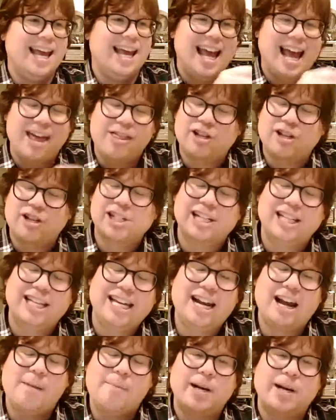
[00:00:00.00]
And there's
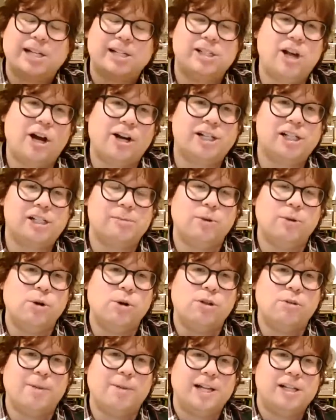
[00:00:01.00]
cleanup and it's not as
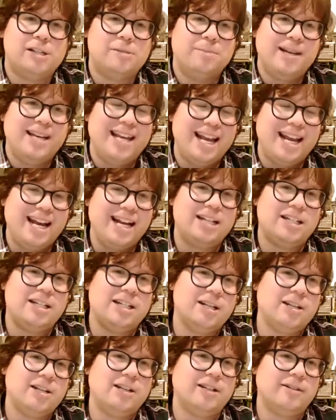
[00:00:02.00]
smooth, but it's beginning
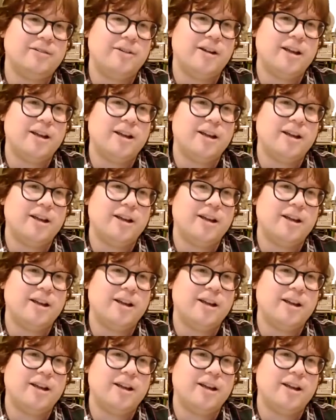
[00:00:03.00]
to